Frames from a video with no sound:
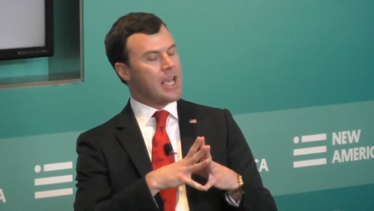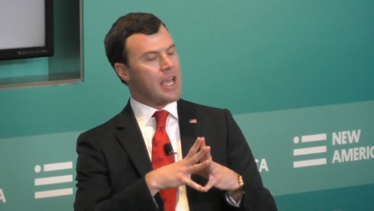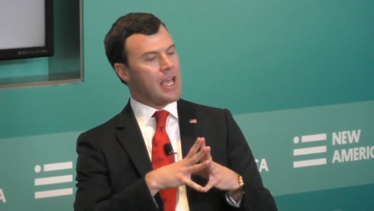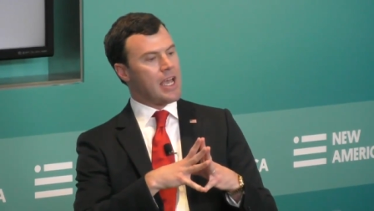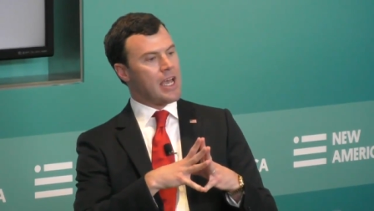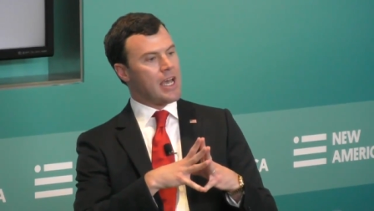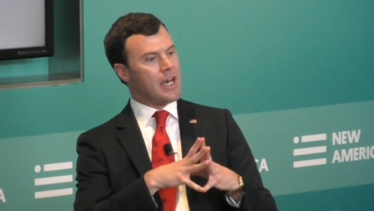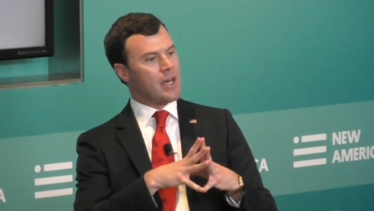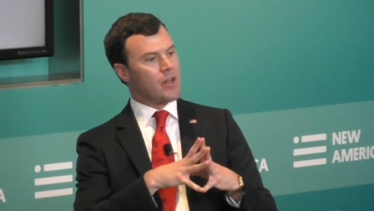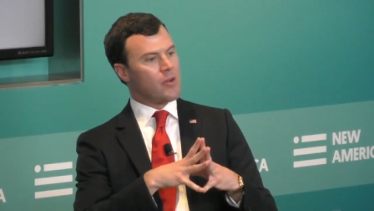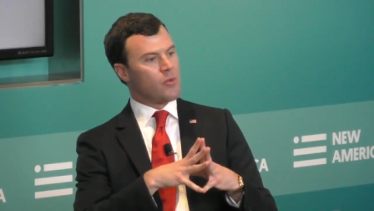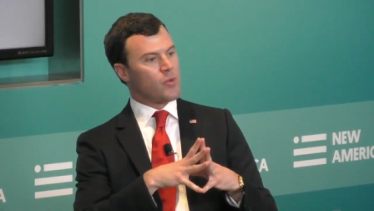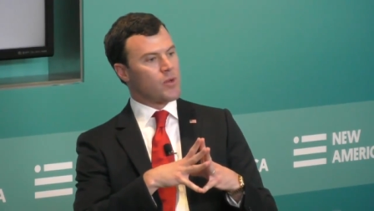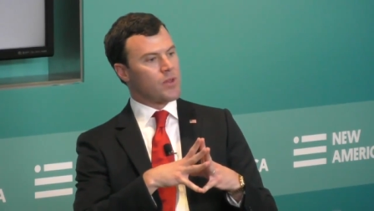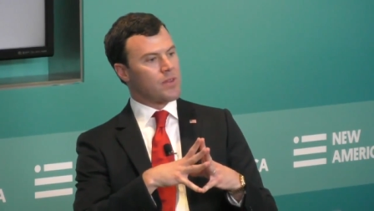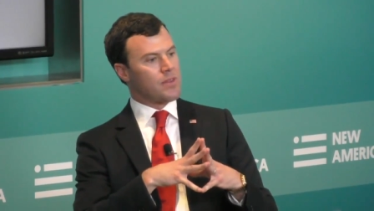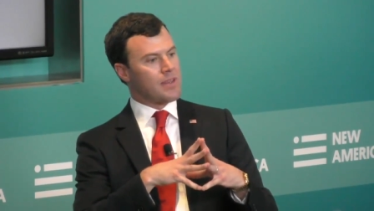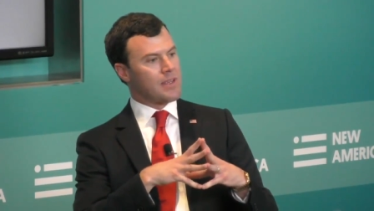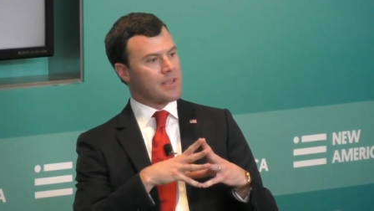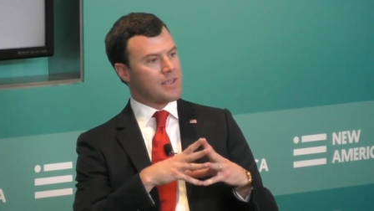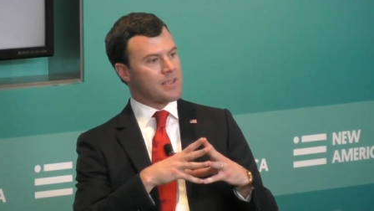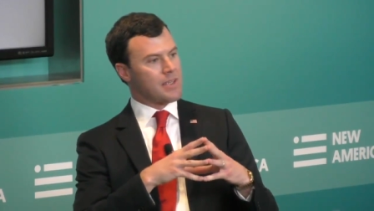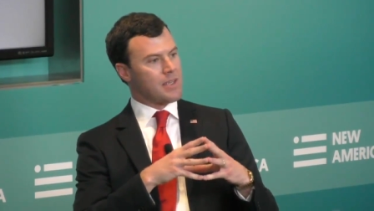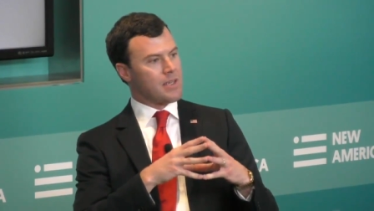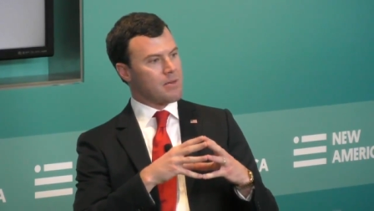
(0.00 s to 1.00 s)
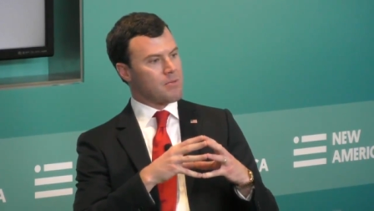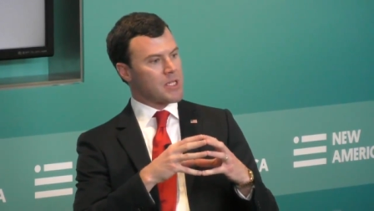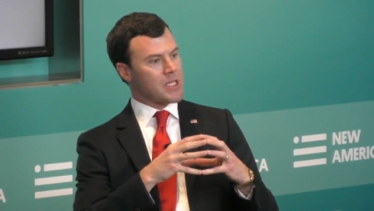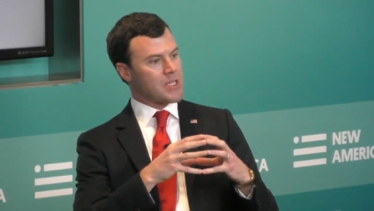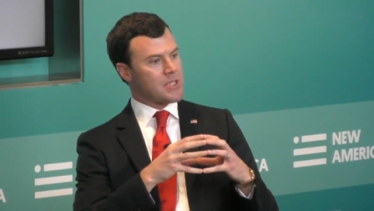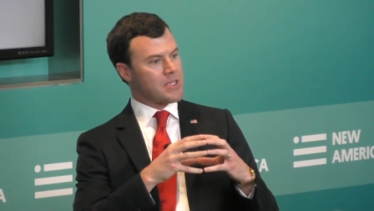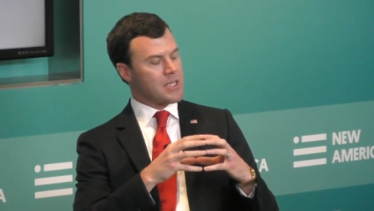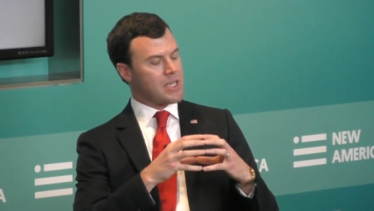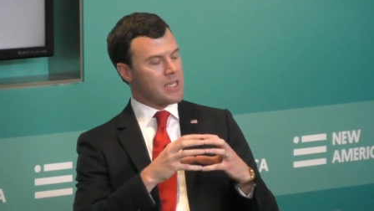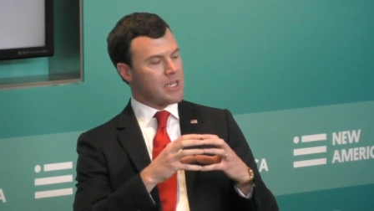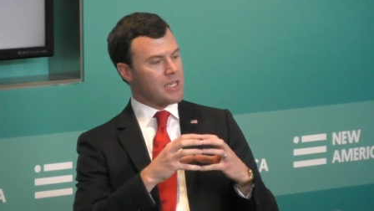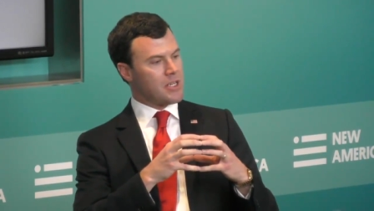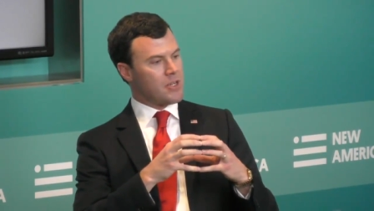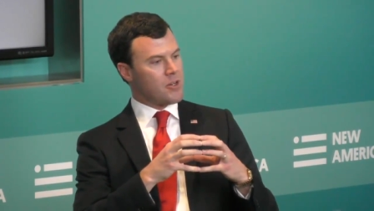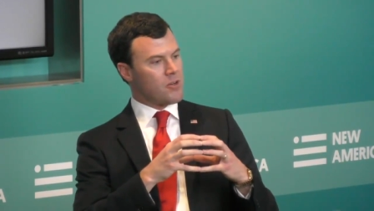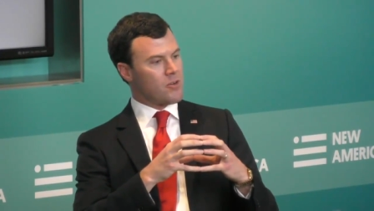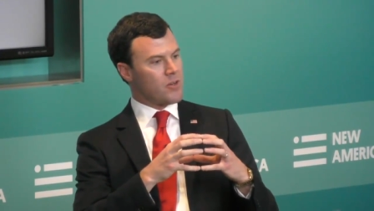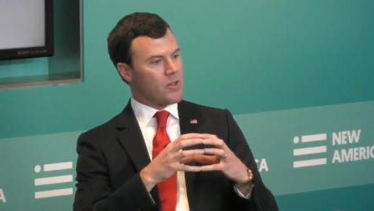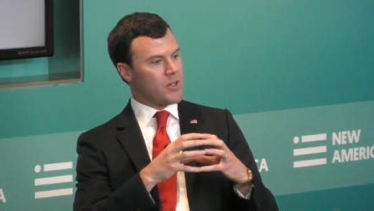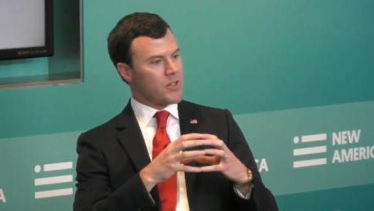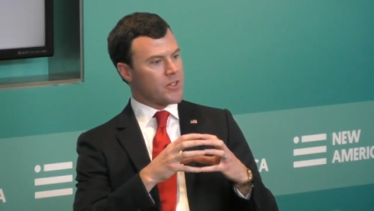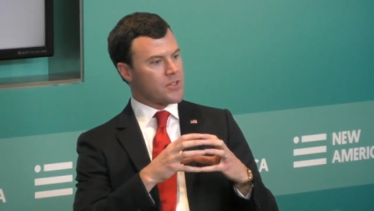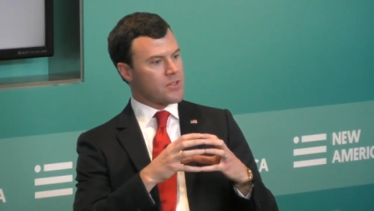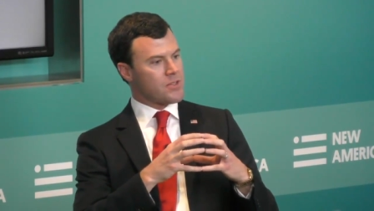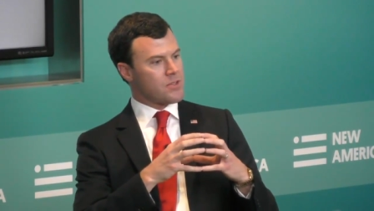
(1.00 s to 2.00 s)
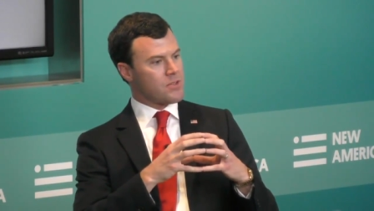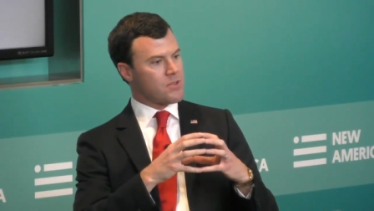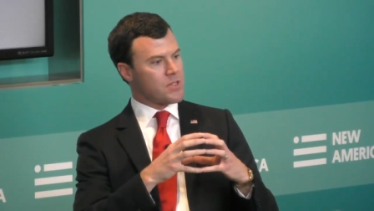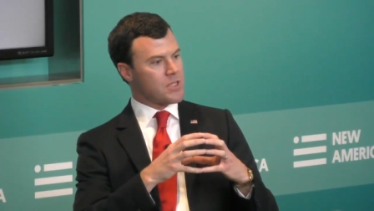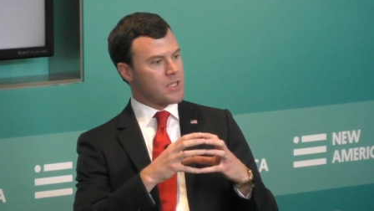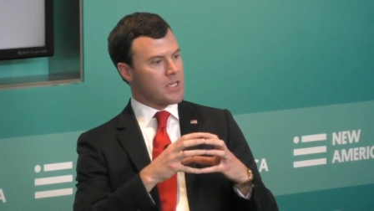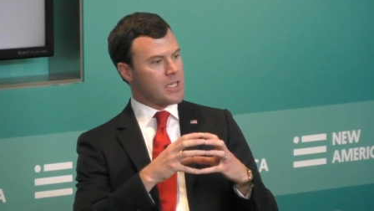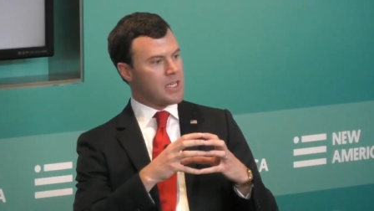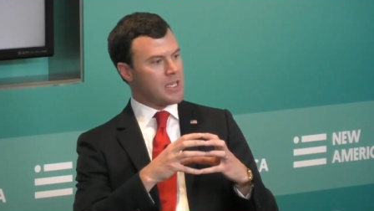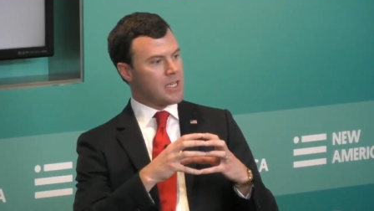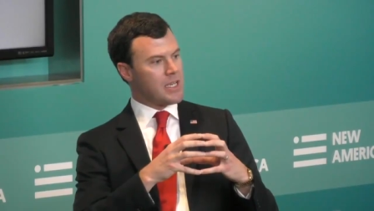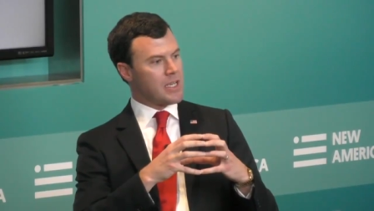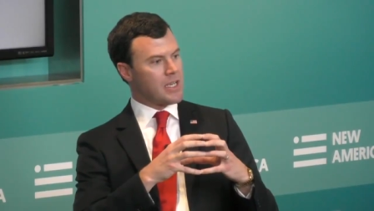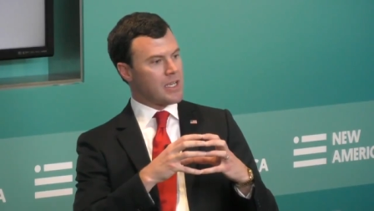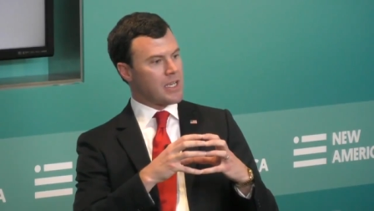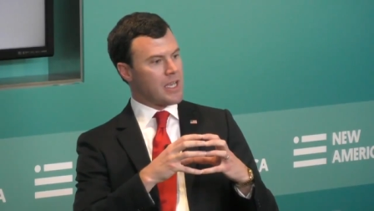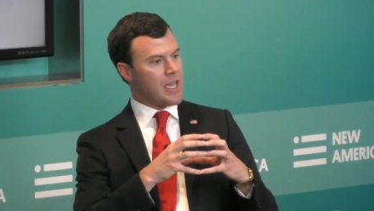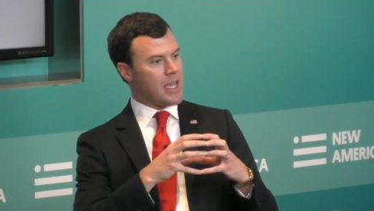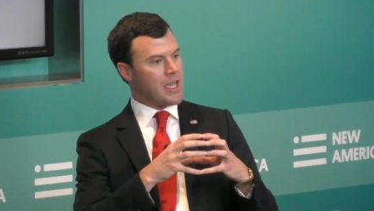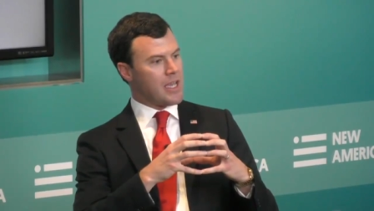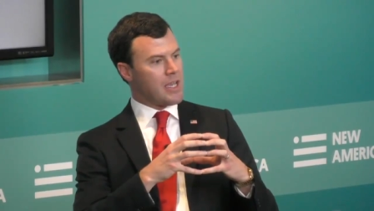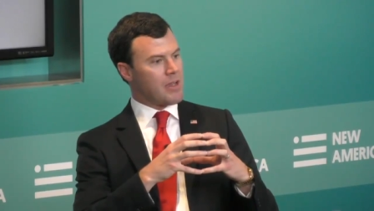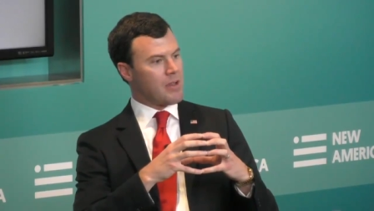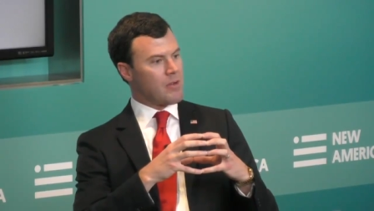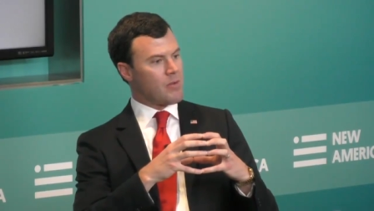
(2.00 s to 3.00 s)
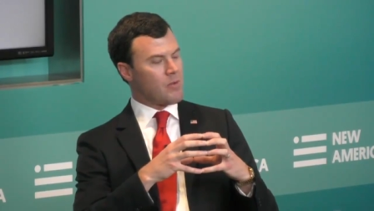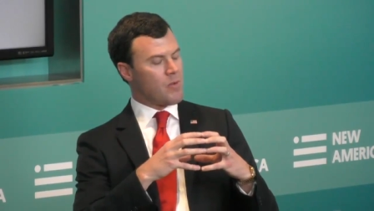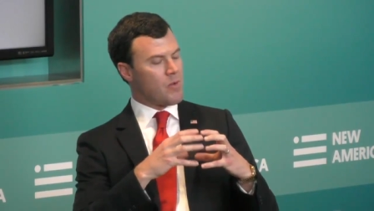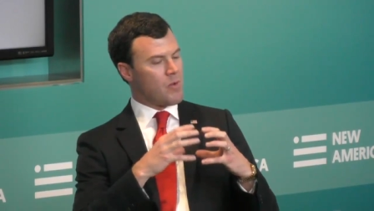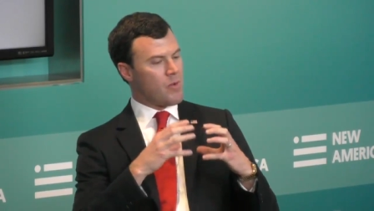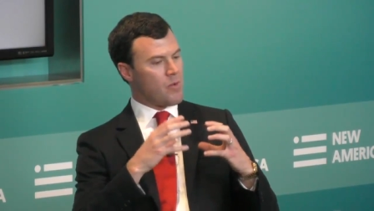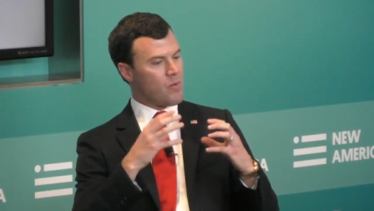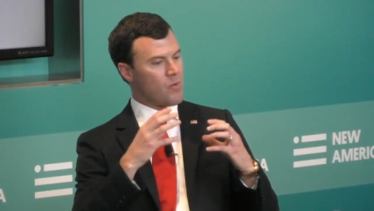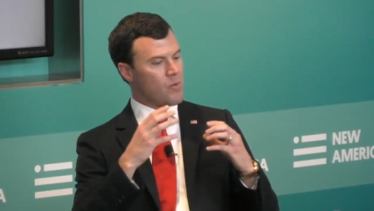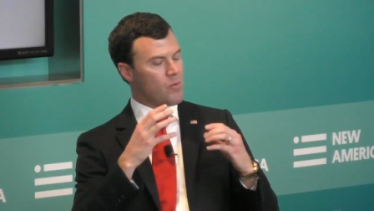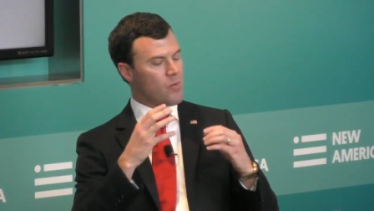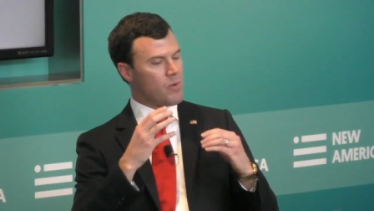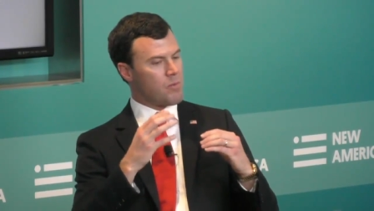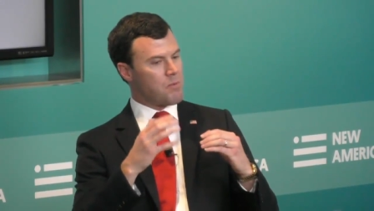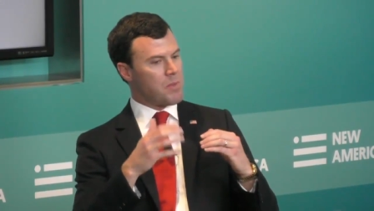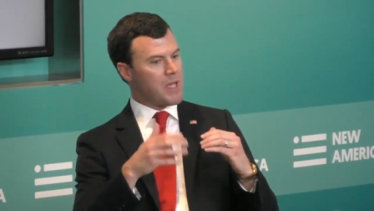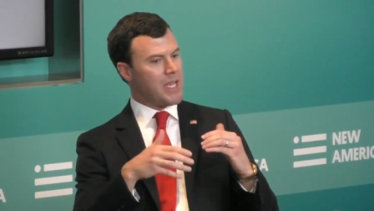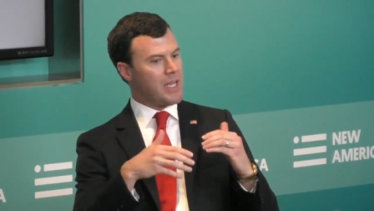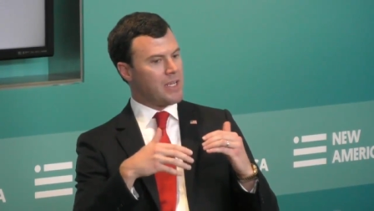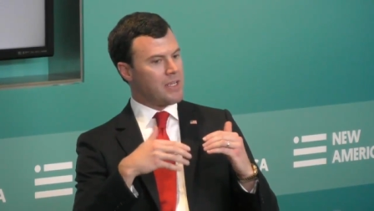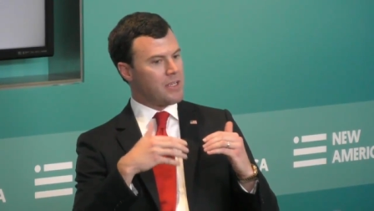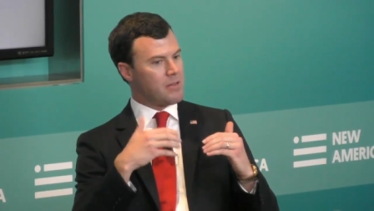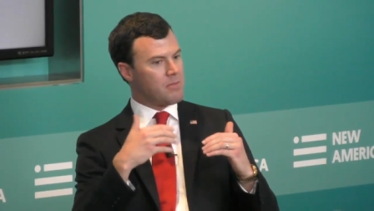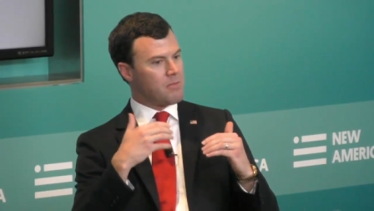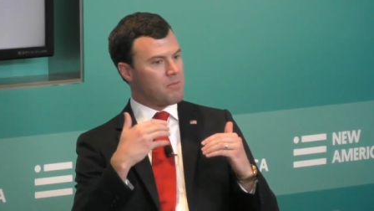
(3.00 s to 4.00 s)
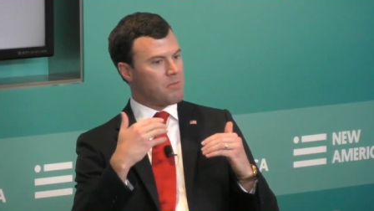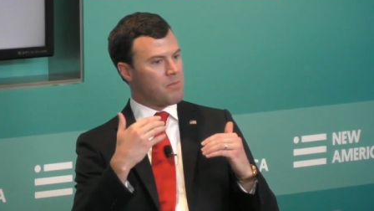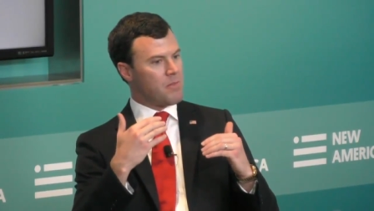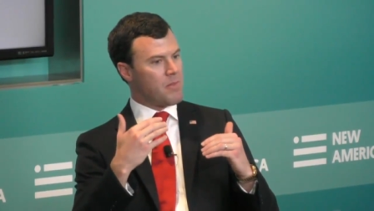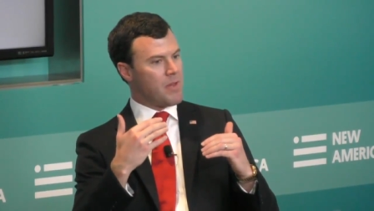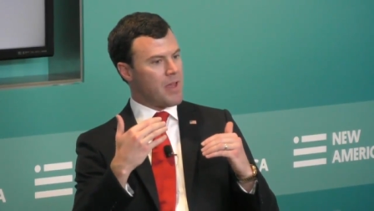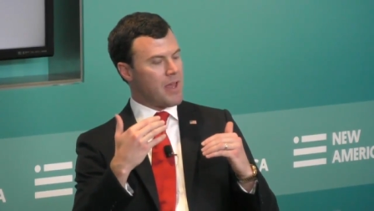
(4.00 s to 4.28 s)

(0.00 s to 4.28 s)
And with the Islamic State, you're also seeing a repeated